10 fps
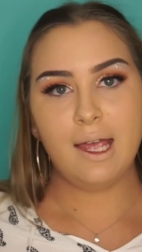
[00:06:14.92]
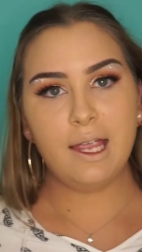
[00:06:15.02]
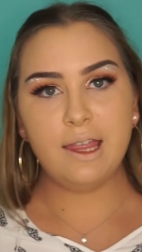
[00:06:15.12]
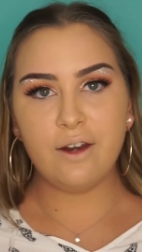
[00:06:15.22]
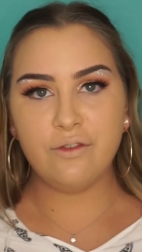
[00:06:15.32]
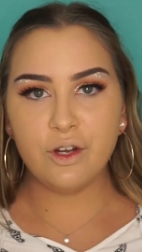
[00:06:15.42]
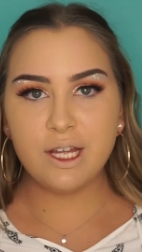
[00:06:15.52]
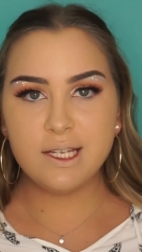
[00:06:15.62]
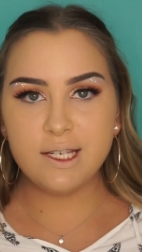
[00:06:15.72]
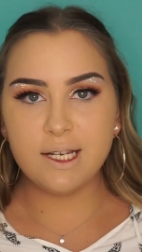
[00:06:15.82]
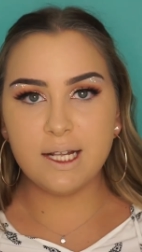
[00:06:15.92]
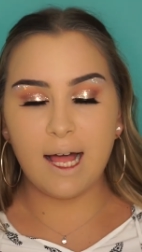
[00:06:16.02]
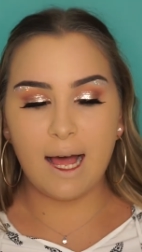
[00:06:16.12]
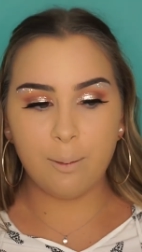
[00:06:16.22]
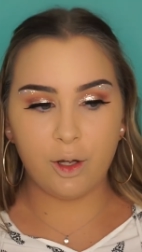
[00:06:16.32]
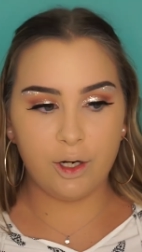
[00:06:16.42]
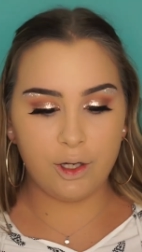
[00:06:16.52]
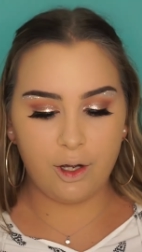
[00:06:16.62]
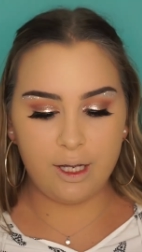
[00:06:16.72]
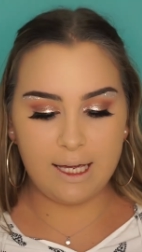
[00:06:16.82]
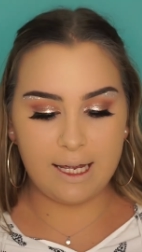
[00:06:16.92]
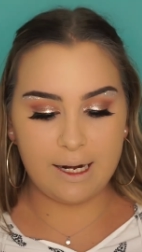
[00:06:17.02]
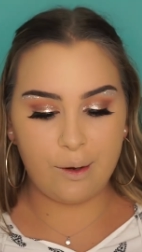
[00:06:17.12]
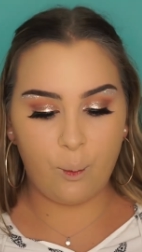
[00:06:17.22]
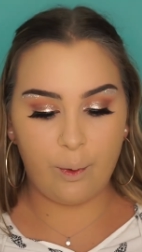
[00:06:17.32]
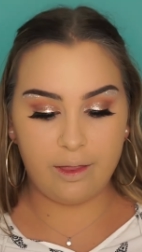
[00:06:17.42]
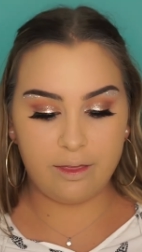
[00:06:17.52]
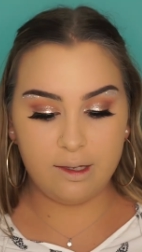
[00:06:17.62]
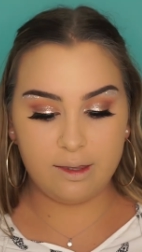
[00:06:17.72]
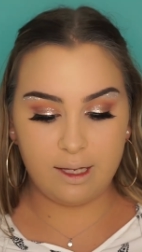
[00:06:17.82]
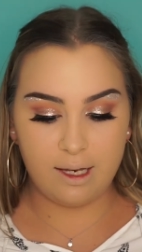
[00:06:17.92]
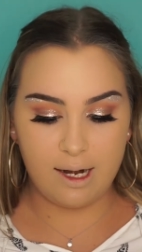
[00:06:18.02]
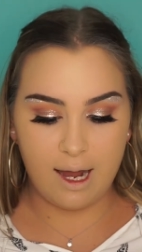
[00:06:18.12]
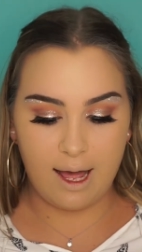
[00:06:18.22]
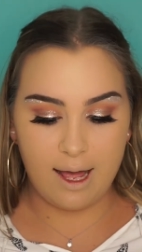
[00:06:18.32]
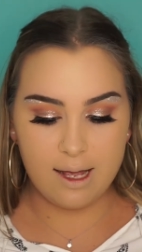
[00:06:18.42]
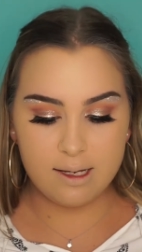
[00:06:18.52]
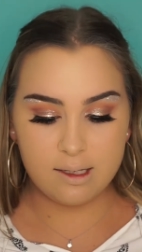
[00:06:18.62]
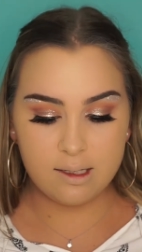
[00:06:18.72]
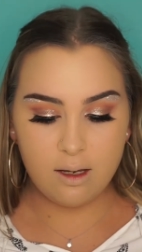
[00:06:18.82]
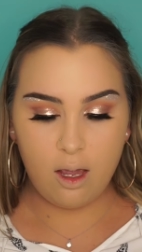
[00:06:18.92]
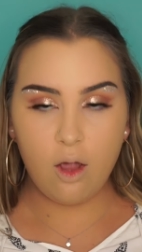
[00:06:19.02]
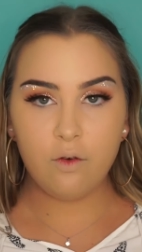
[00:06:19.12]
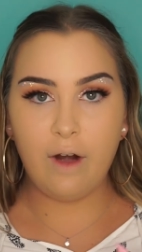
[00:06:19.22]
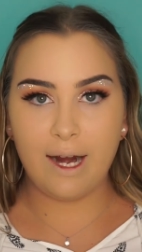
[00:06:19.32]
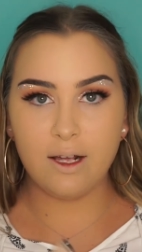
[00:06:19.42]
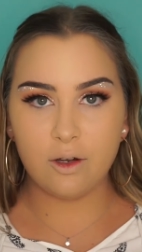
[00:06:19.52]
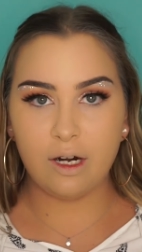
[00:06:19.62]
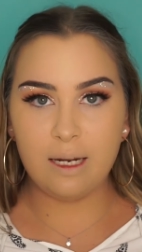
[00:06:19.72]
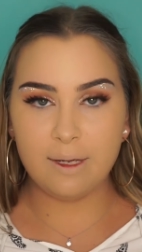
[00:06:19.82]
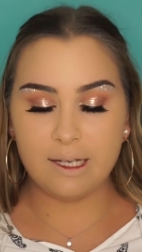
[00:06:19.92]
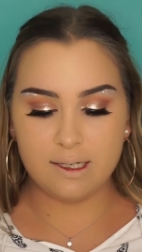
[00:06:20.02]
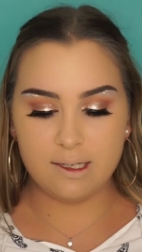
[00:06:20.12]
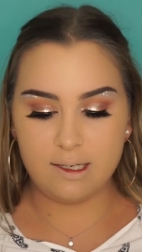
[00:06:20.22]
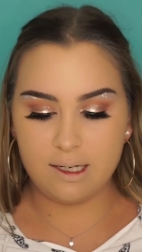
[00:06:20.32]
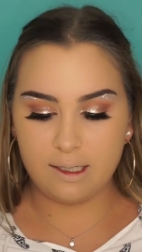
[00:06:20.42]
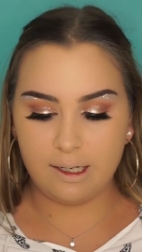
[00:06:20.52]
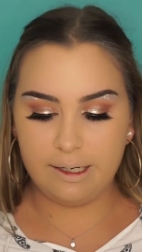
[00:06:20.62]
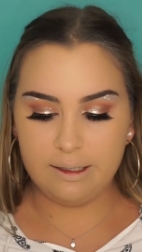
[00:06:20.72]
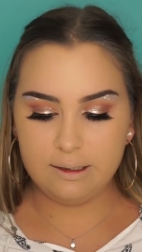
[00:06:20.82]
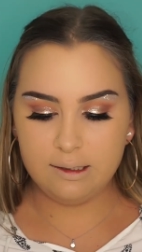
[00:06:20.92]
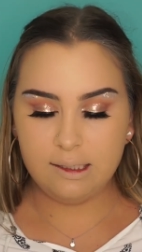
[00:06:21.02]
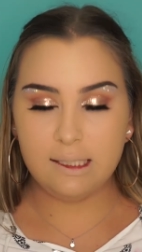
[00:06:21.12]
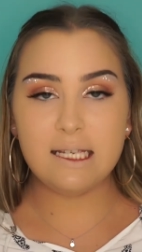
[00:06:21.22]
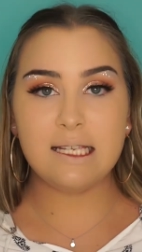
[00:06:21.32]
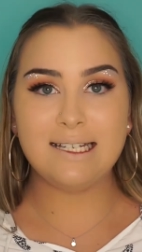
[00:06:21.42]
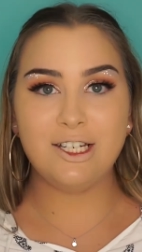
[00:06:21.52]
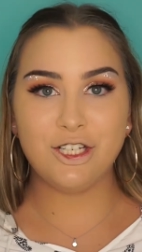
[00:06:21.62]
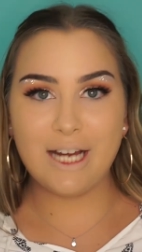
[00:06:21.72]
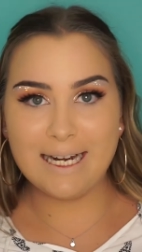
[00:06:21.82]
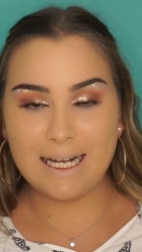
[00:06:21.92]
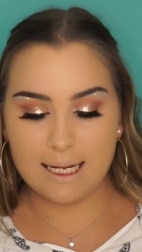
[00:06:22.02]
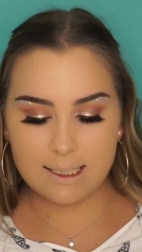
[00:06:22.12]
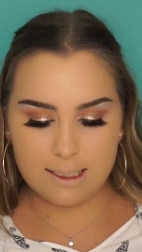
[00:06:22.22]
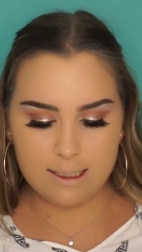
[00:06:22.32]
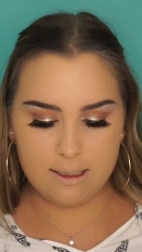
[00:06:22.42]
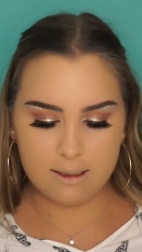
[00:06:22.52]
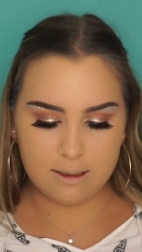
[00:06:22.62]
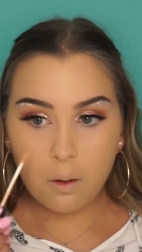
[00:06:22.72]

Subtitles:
And then for concealer, I'm going to go in with the NARS Radiant Creamy Concealer. This is in the shade Custard.